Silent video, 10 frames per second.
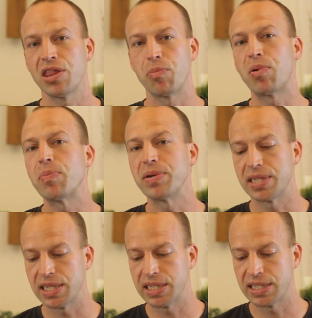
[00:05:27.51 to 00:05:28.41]
the
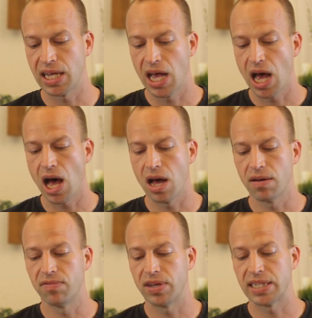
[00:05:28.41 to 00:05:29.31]
purposes
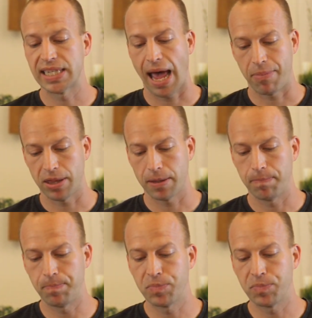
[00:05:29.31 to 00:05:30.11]
of Sabbath.